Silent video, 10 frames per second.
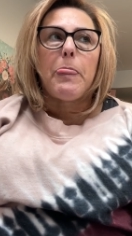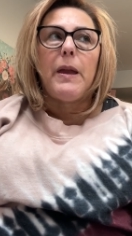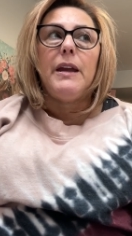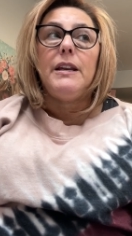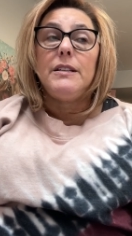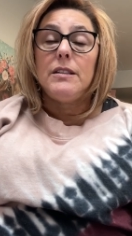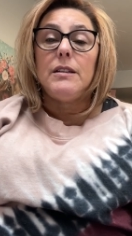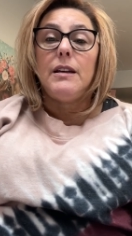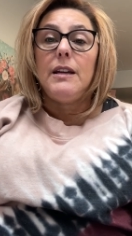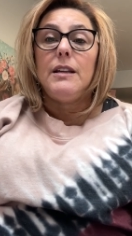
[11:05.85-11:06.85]
It is,
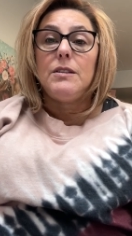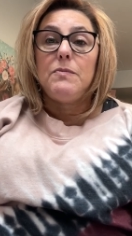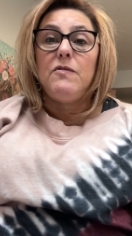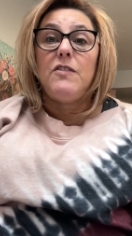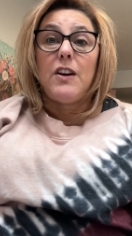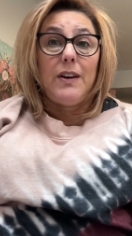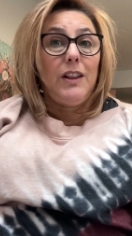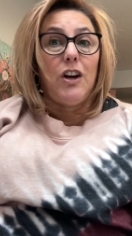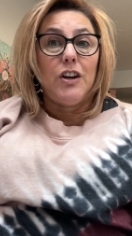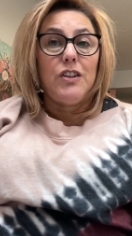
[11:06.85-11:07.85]
it is very
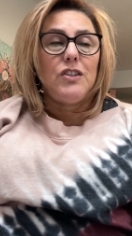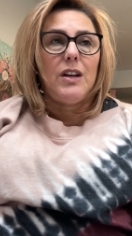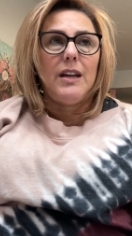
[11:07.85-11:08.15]
large,